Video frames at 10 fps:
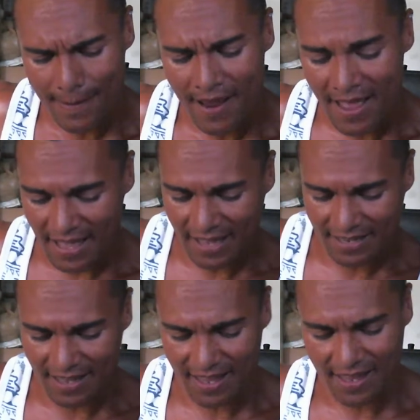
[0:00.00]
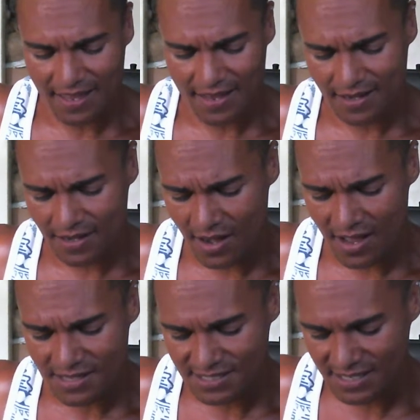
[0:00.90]
I cannot
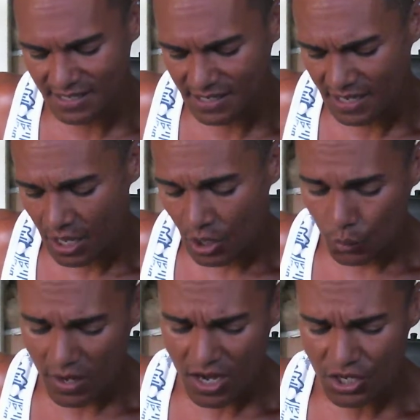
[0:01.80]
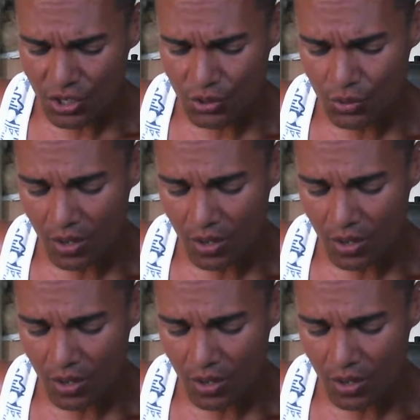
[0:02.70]
see where you